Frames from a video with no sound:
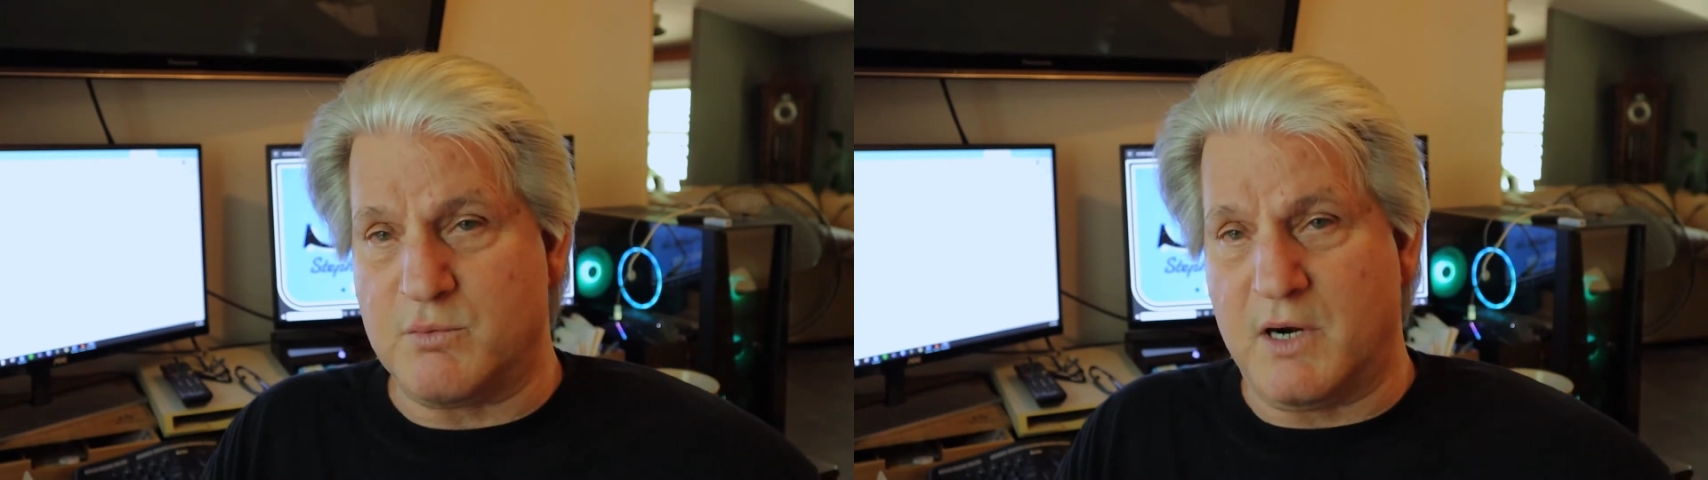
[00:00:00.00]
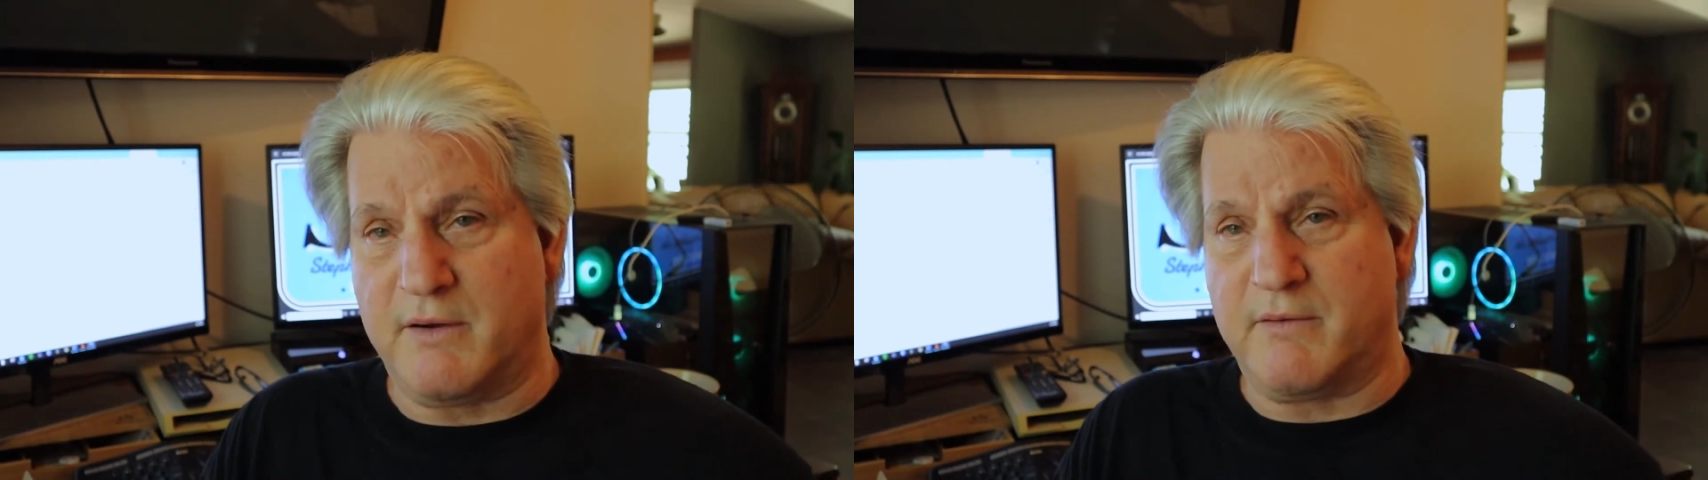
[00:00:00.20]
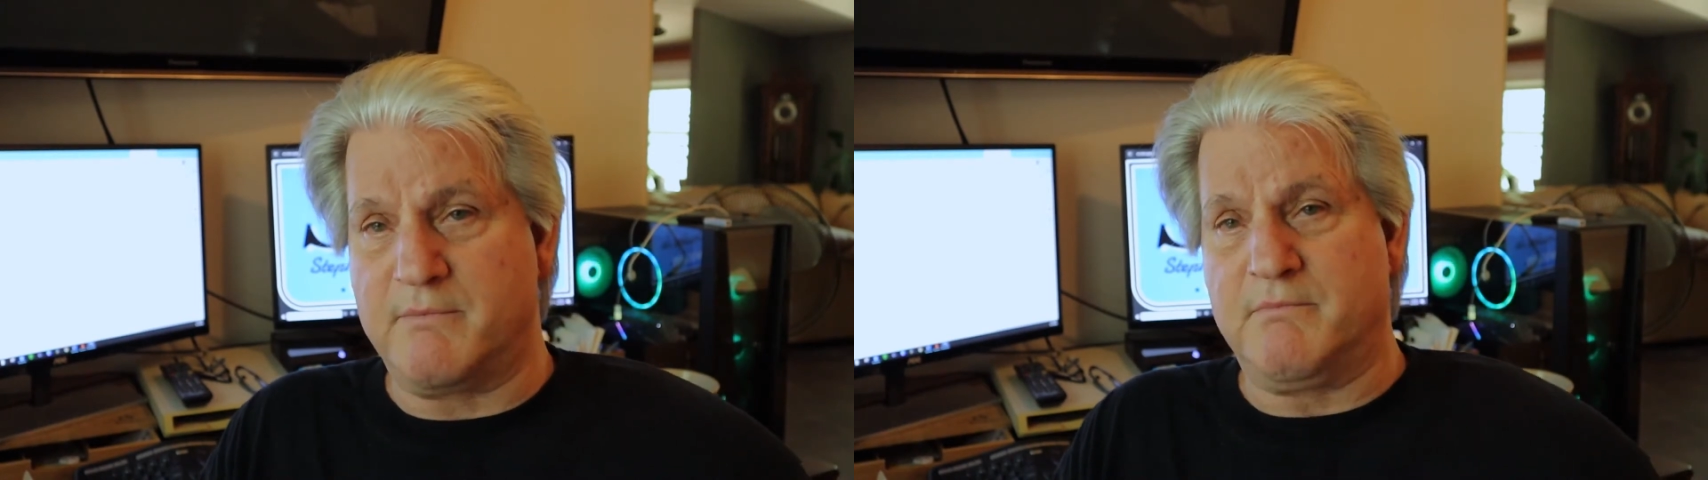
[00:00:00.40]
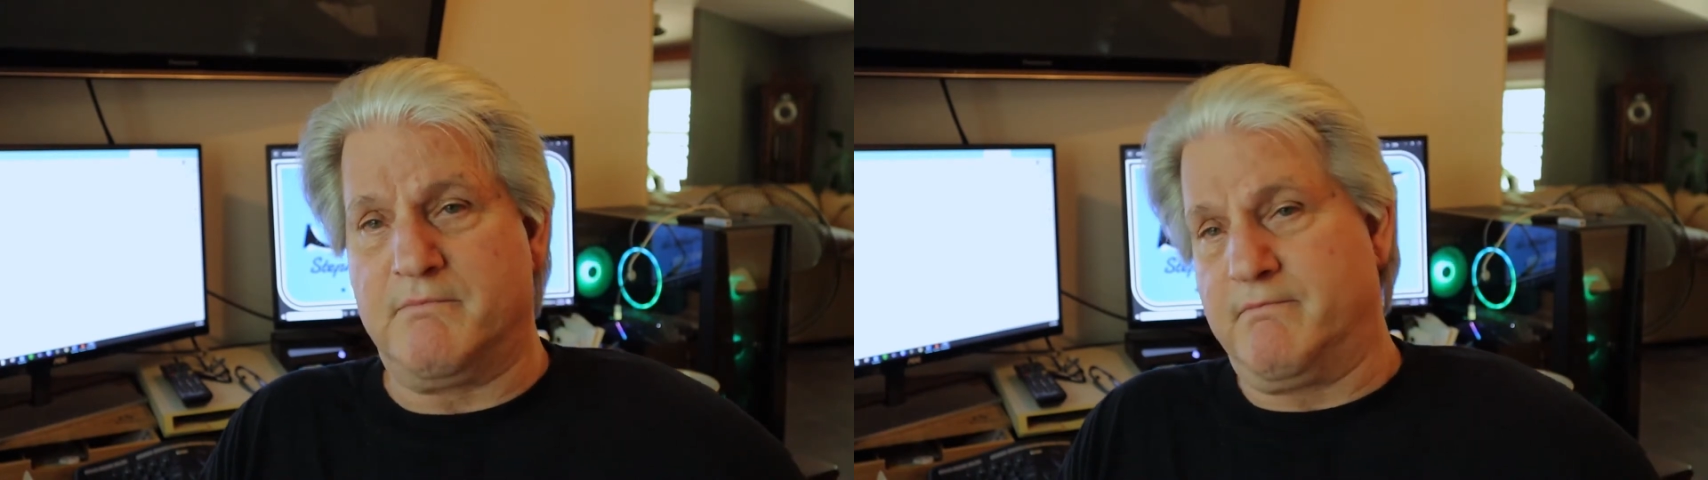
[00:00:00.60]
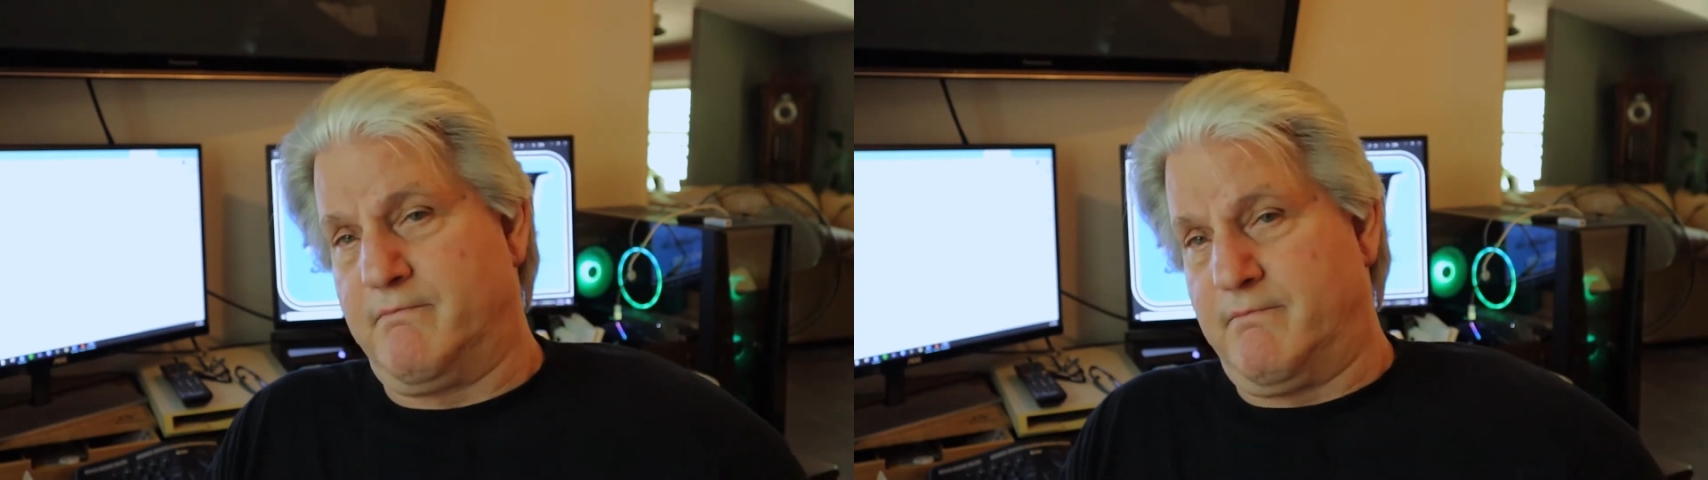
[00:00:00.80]
one of them.
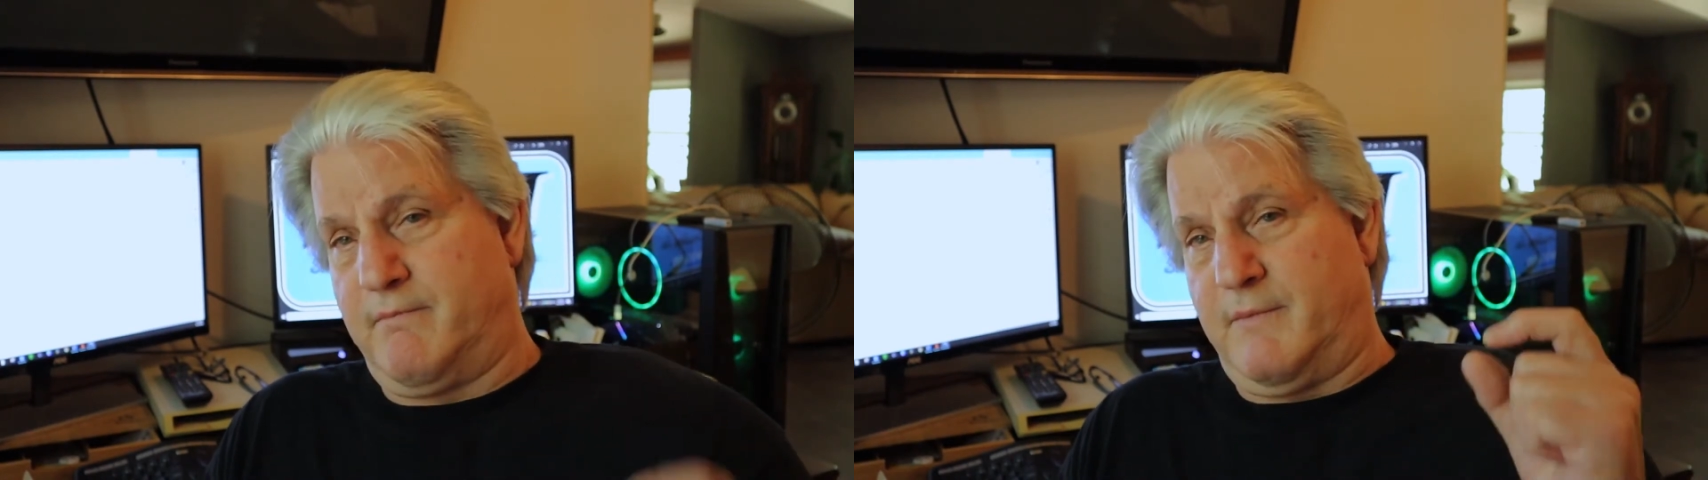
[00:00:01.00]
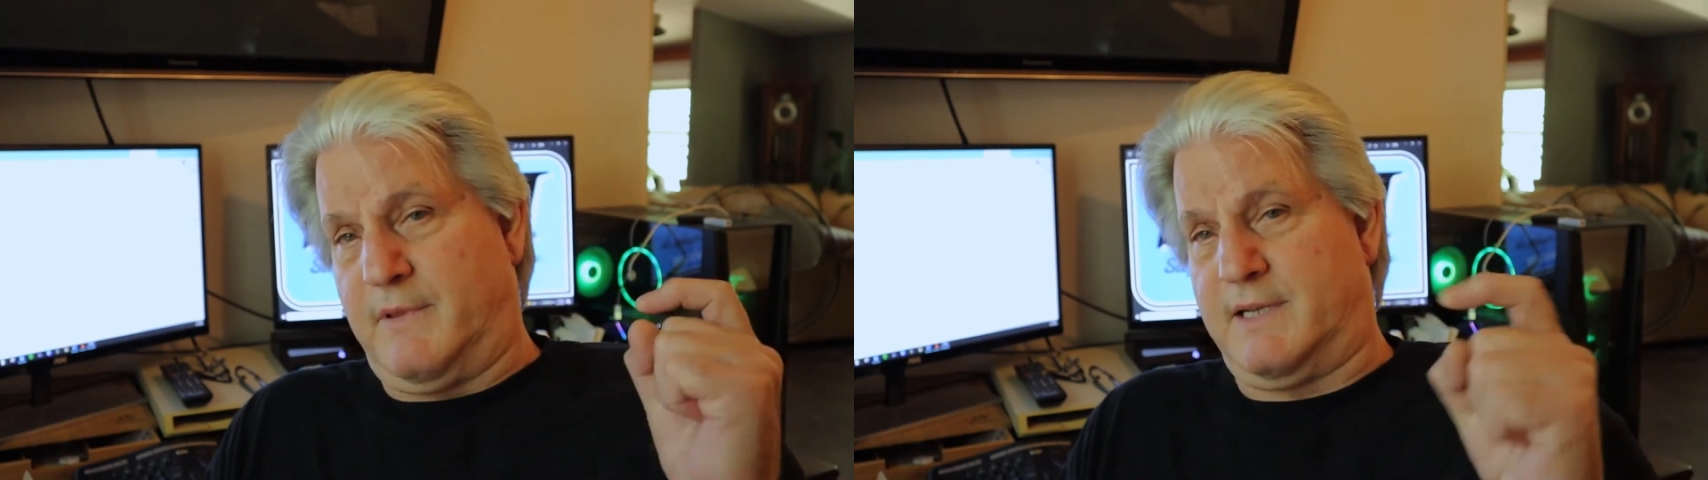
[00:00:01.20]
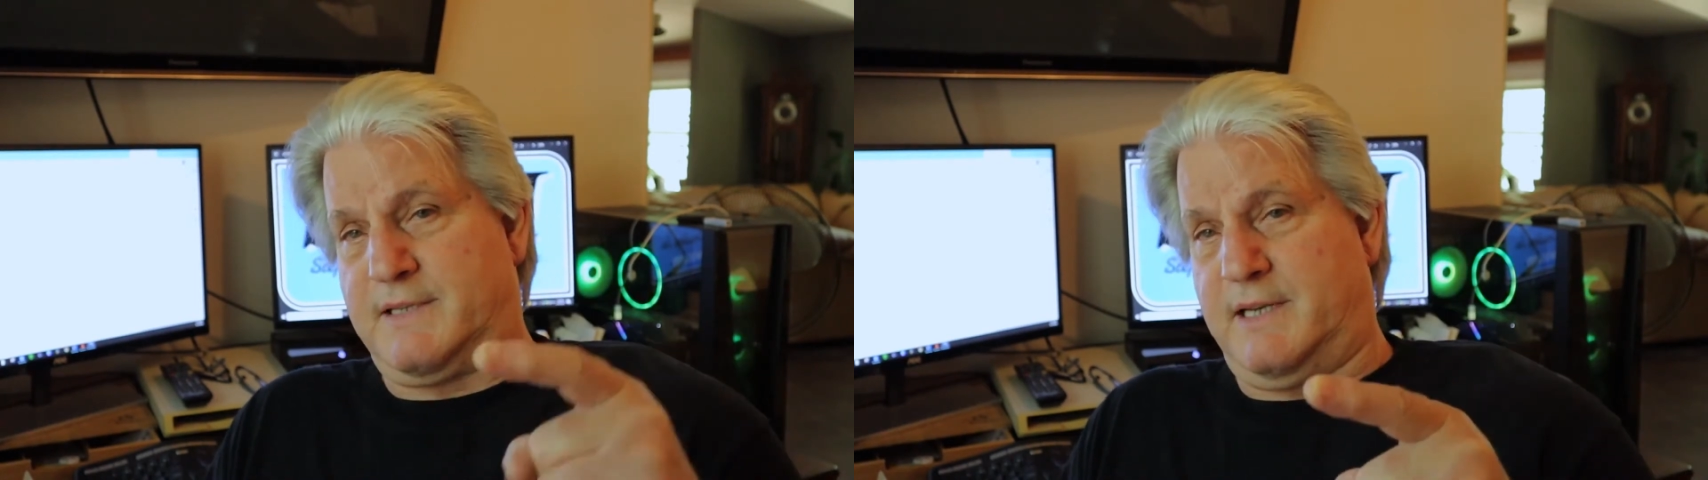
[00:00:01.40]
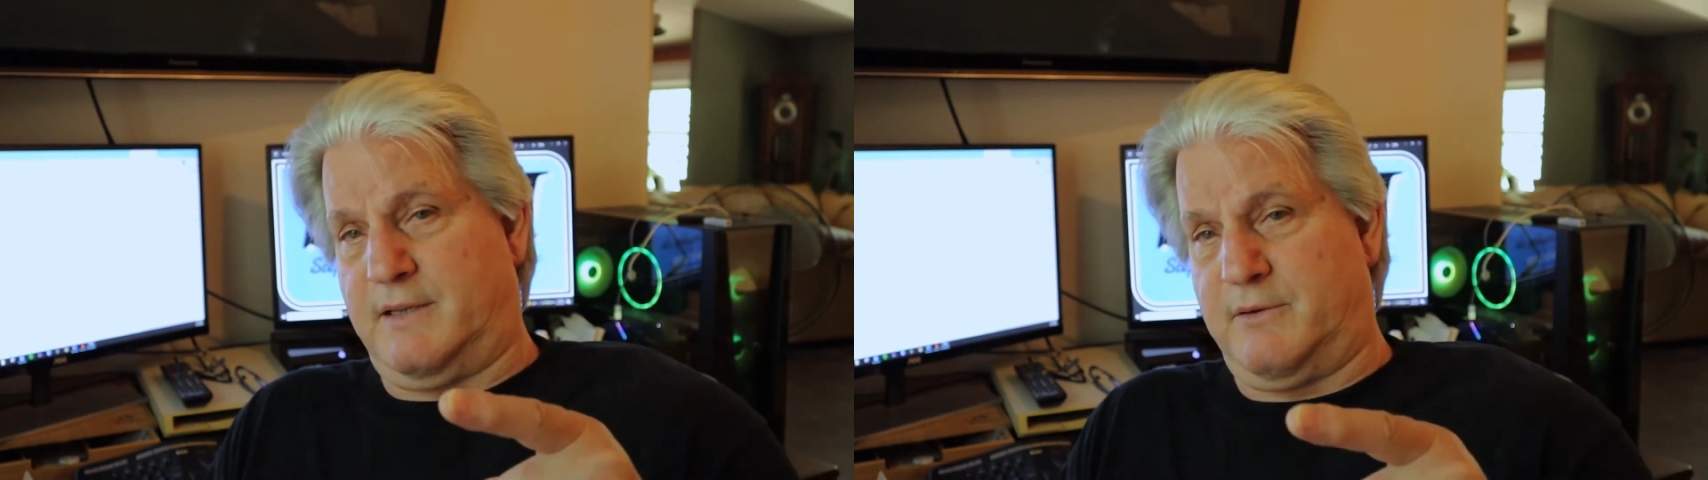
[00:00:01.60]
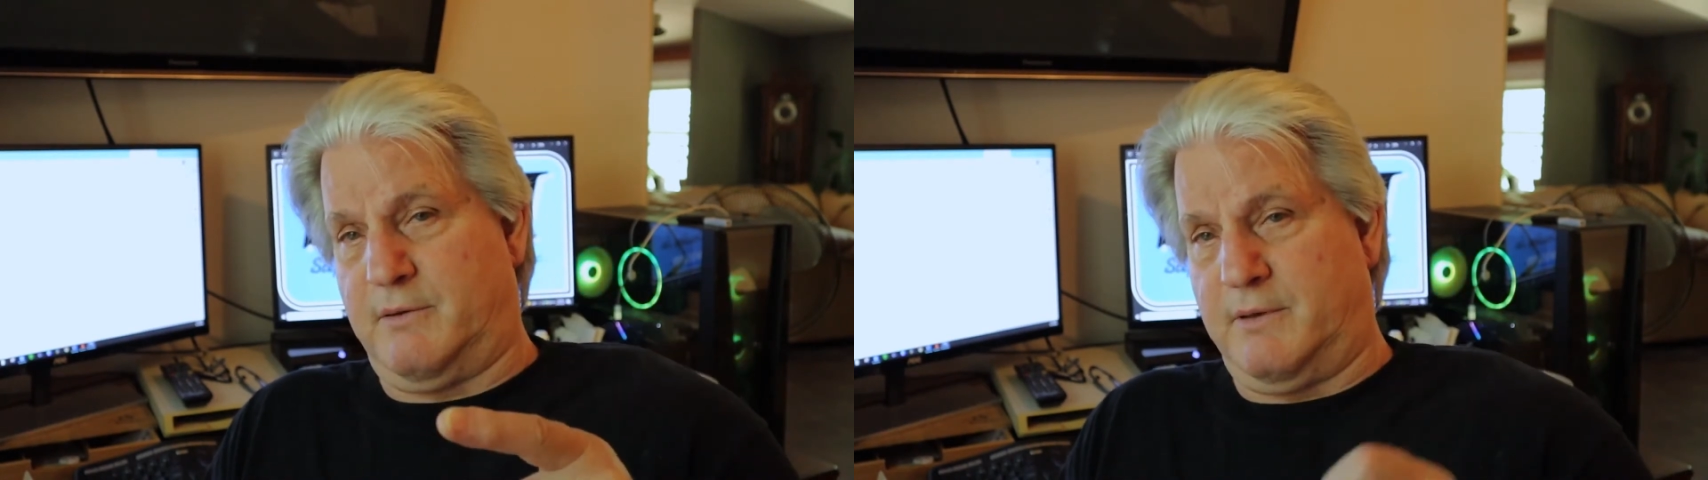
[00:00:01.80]
Let's
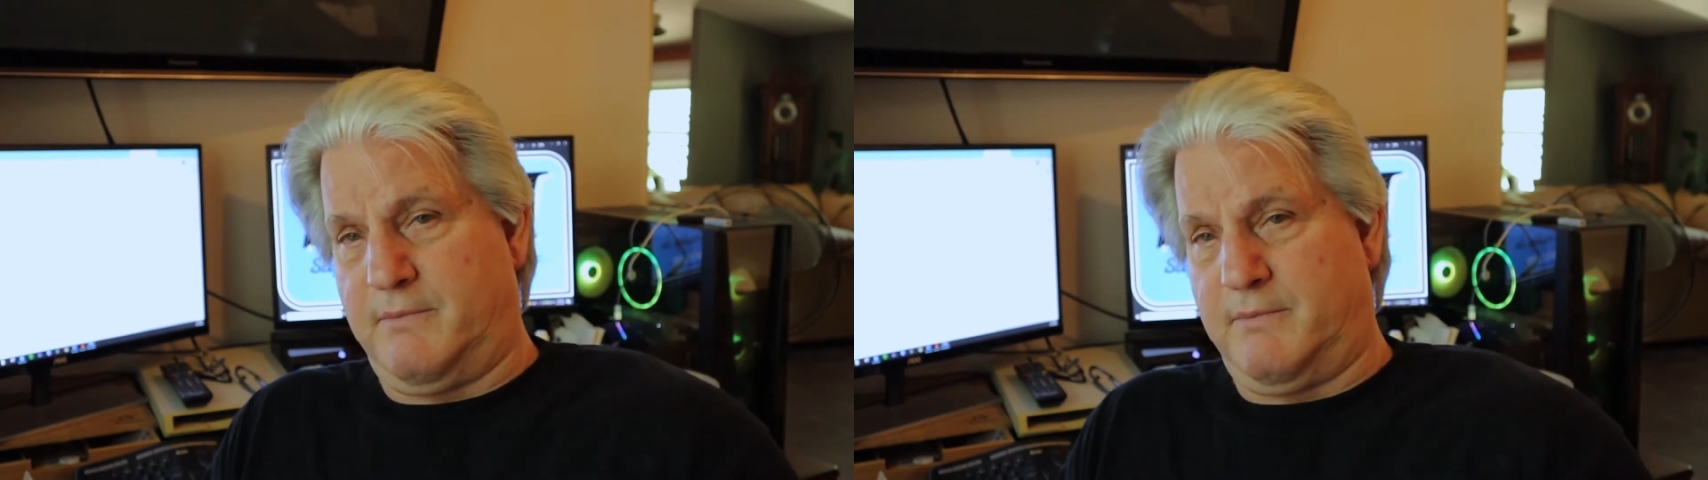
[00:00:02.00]
get to it.